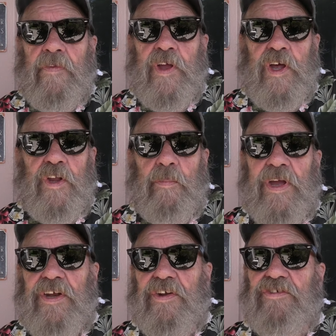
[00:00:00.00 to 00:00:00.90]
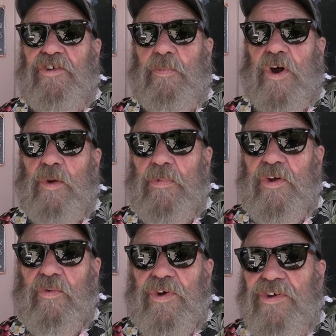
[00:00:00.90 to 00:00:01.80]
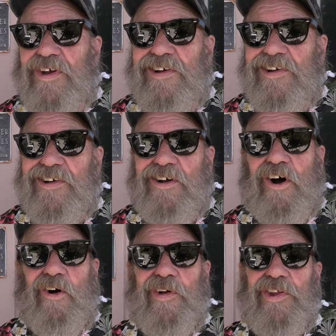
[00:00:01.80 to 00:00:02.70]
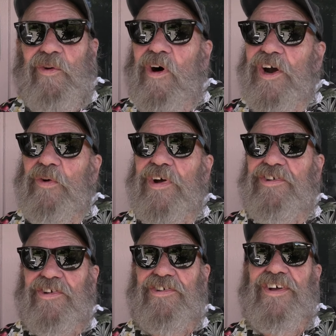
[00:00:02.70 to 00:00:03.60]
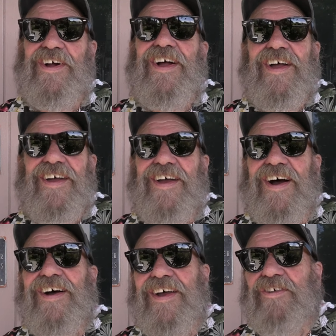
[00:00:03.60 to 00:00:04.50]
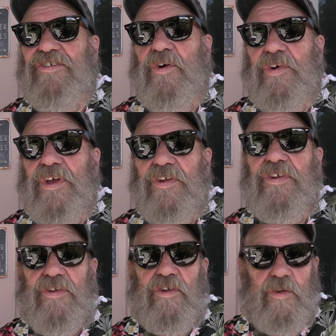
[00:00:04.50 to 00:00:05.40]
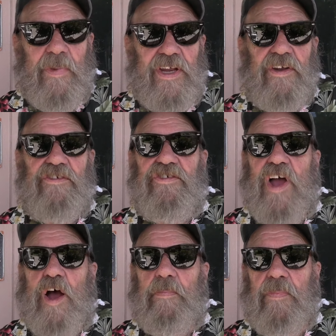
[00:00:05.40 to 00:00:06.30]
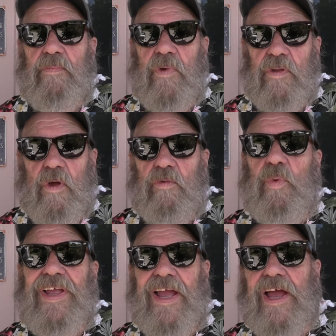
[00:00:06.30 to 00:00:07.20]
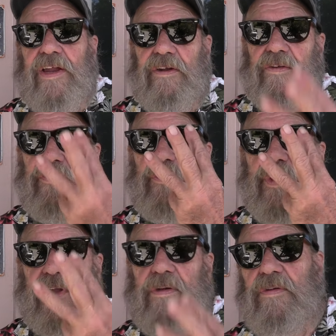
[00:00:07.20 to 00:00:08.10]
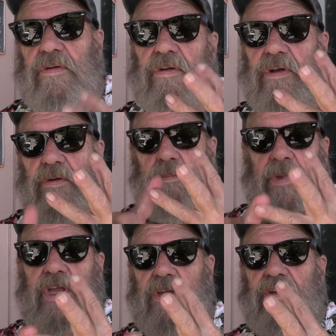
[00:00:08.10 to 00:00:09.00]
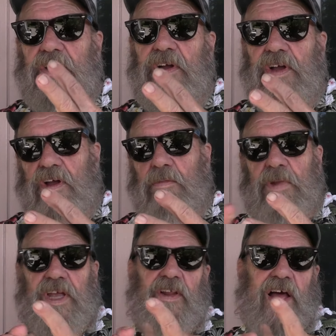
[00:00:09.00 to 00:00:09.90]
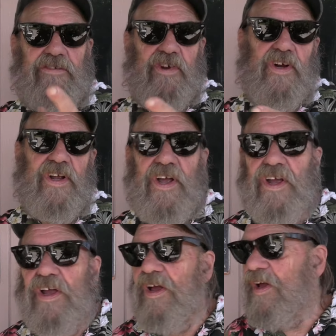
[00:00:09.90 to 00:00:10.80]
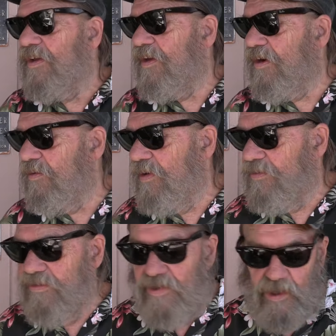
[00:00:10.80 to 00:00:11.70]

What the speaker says: the head of the maintenance department would call in the water witches. Yeah, and so in the maintenance shop alone, we had three. Me, and Mickey Lasser, and there was